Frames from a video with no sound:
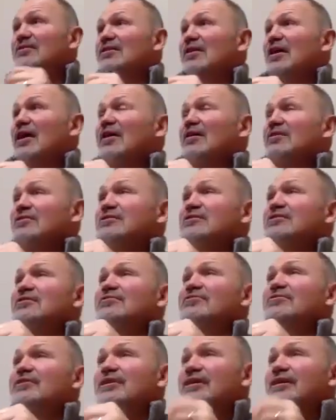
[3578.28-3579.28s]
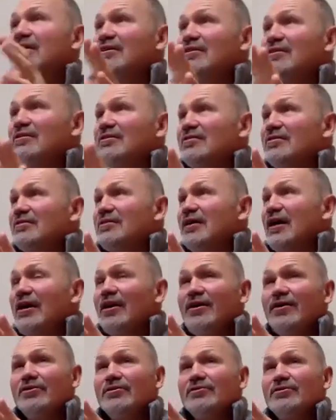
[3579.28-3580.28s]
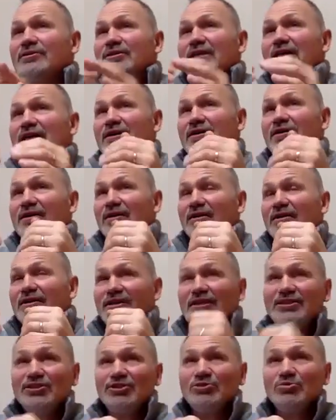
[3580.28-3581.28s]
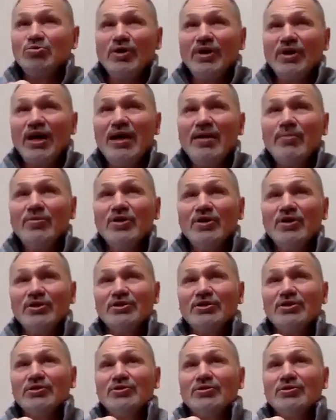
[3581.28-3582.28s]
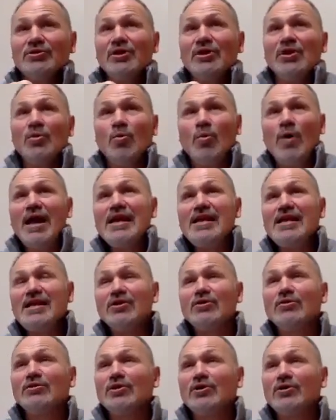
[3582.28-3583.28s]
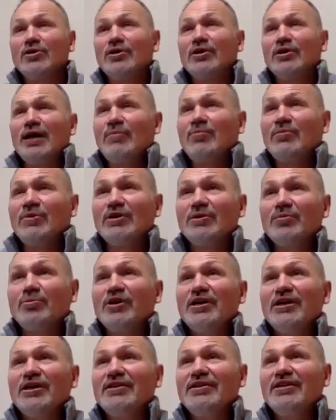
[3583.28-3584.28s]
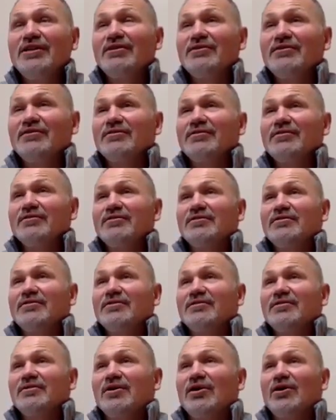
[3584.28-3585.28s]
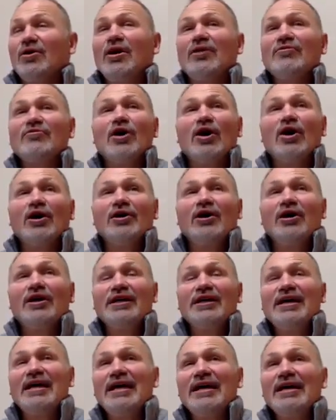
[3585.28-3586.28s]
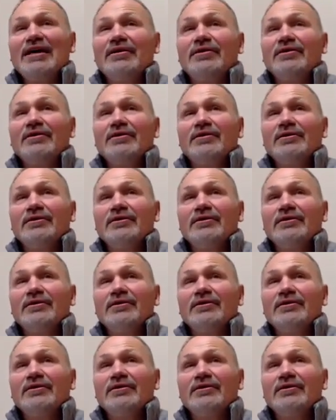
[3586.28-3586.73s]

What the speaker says: cognitively, Fido, and saying, this is what I'm going to do. Wait here, Lord, I'm going to bring in the... Oh, I've gone on ahead.